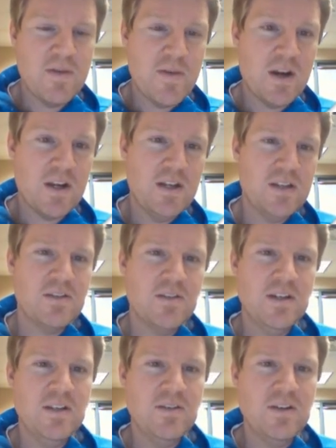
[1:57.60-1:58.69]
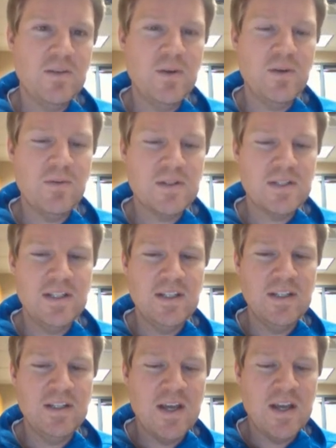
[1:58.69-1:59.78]
American history unit, we will
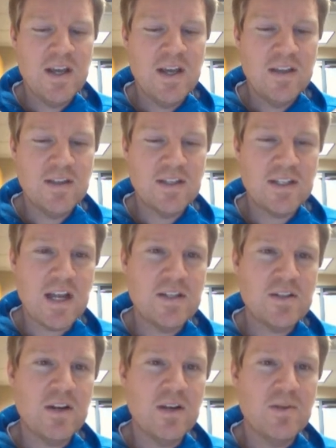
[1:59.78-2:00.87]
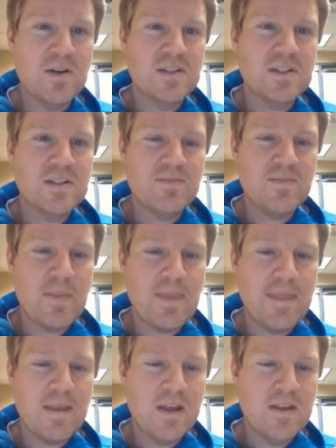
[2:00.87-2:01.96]
see the skyscrapers
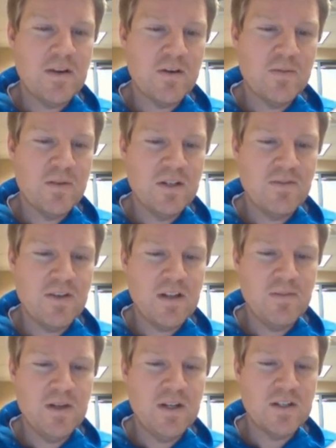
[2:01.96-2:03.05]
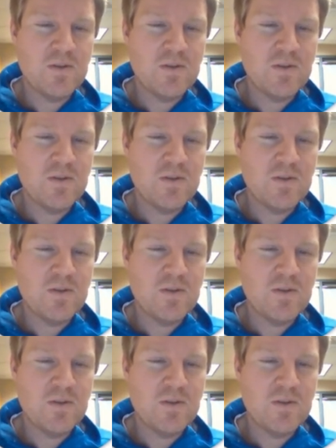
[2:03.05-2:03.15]
in the urban development,